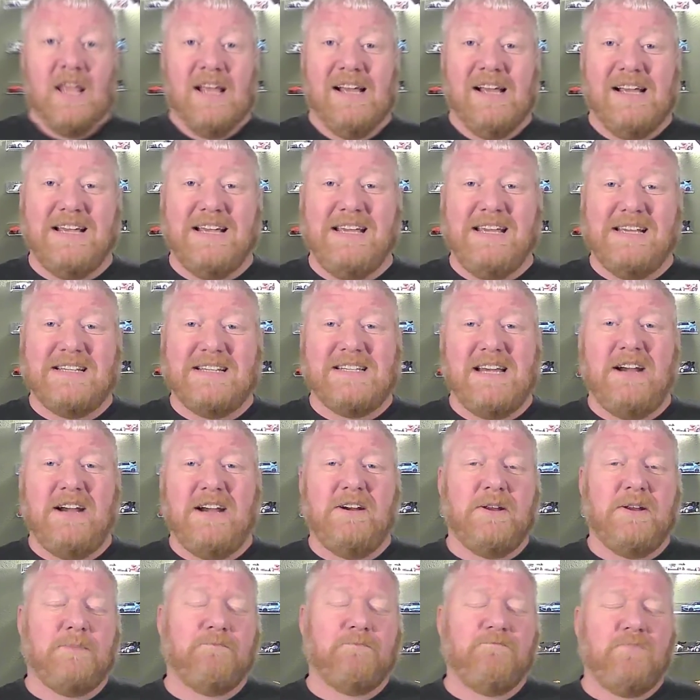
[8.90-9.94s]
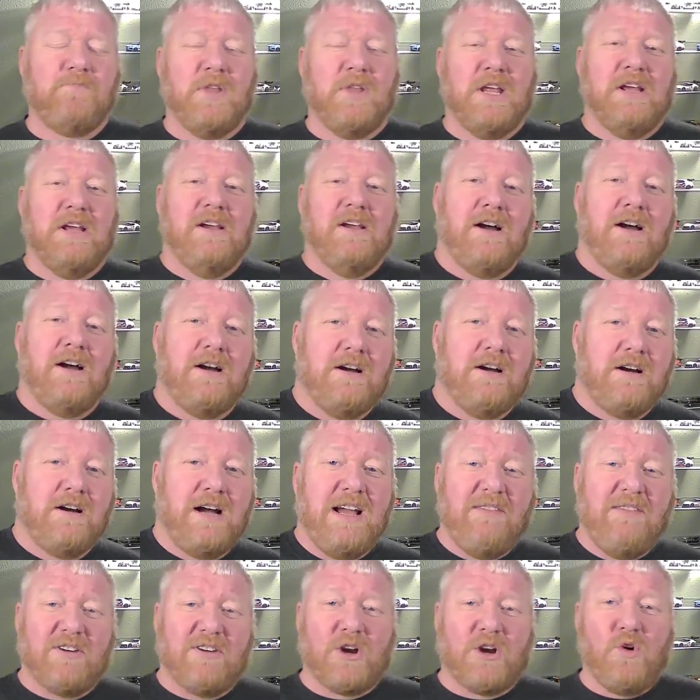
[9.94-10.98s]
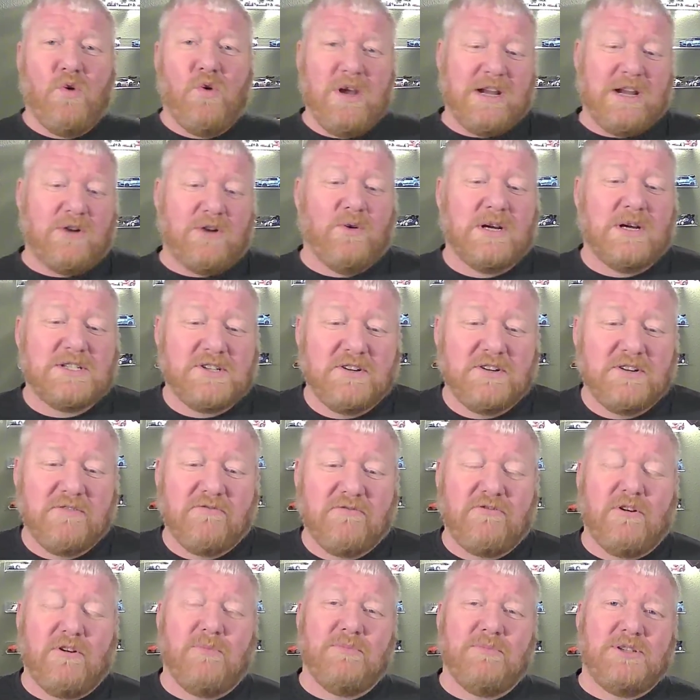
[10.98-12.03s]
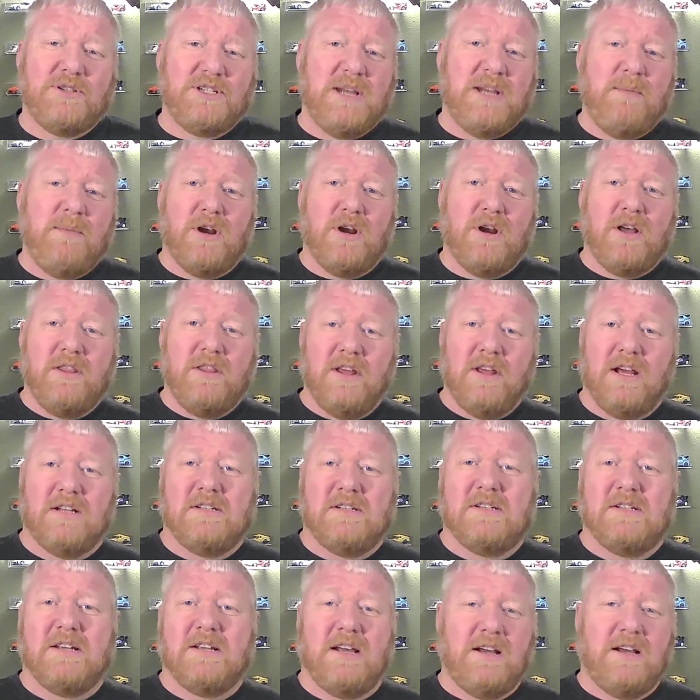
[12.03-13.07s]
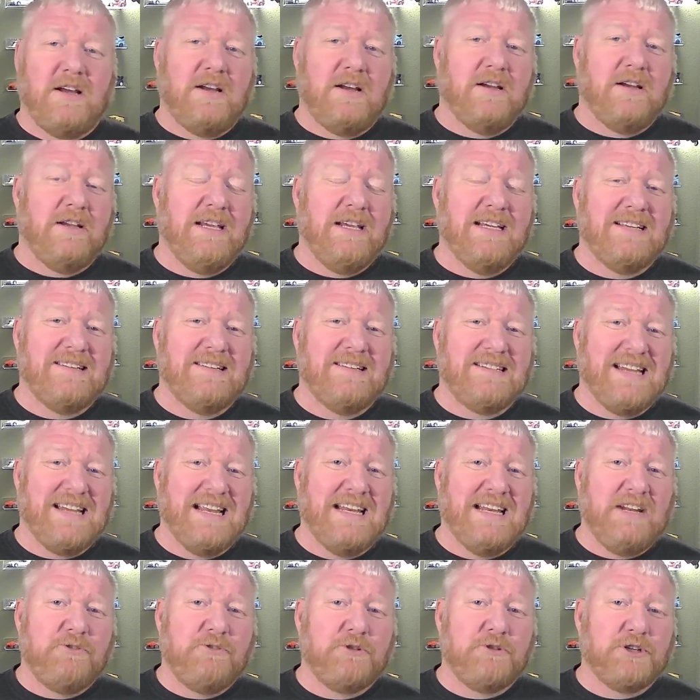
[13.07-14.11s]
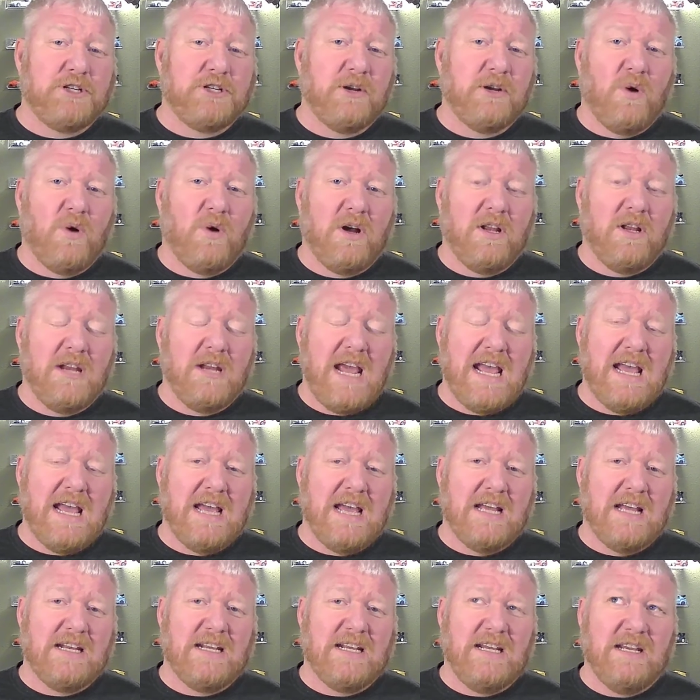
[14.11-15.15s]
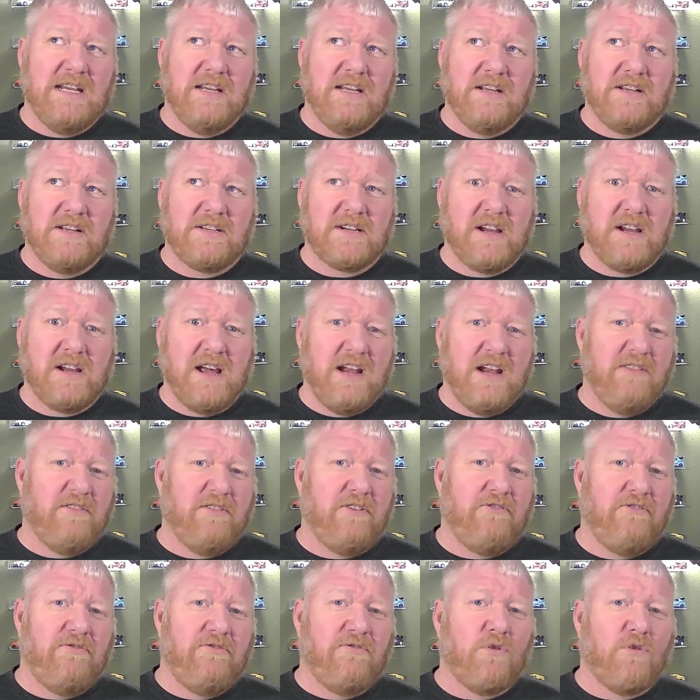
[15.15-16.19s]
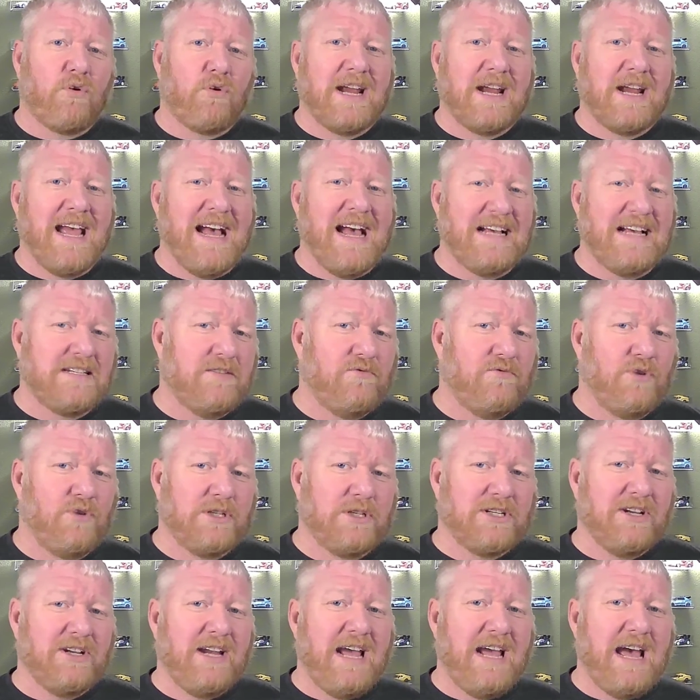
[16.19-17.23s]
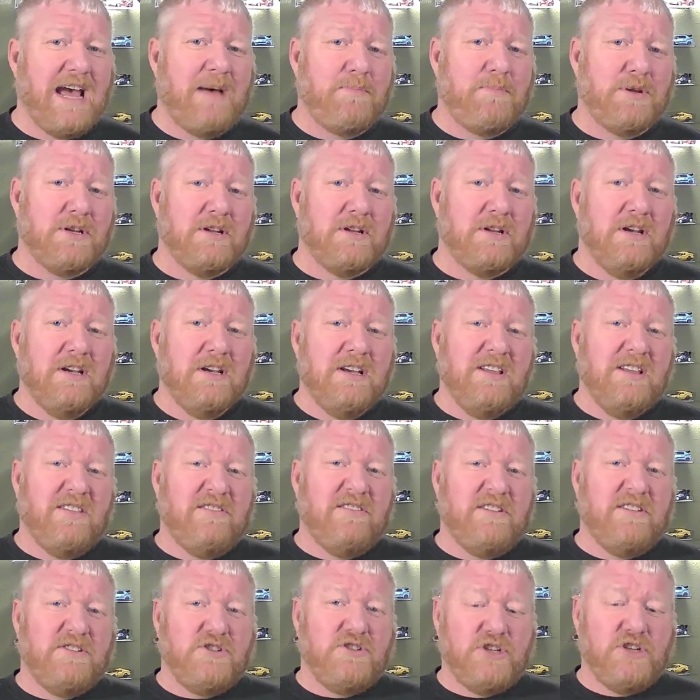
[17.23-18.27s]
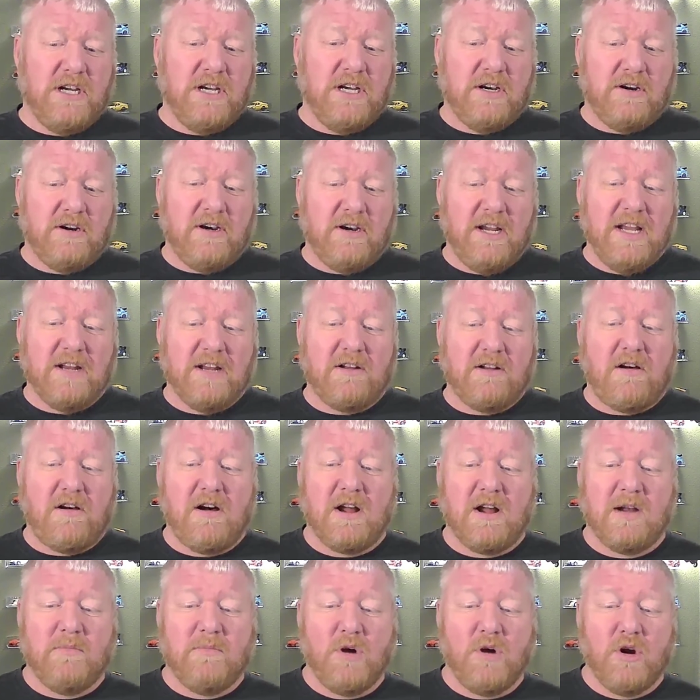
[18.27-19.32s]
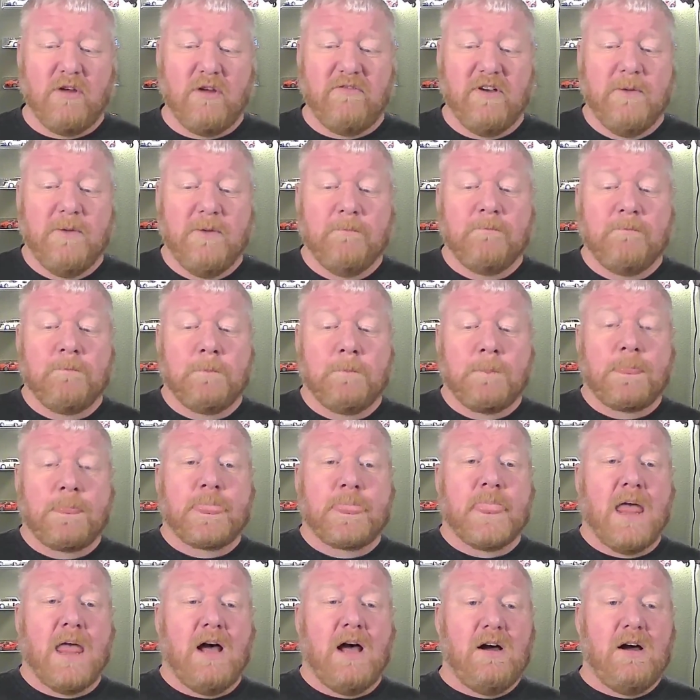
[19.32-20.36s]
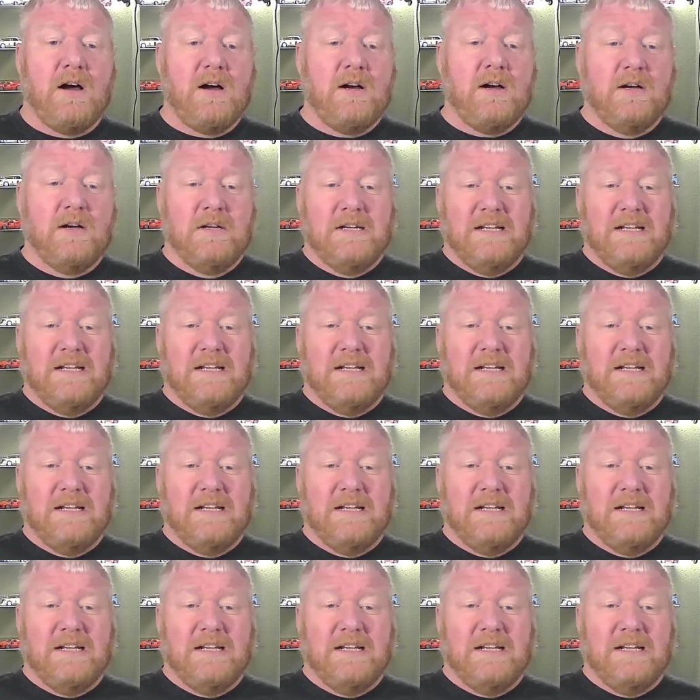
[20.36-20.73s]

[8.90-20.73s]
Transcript: Hey, it's Aaron. Uh, I have a quick question from Semra that uh, is an interesting one and is kind of a forecast of what's going to happen this year in automotive. Uh,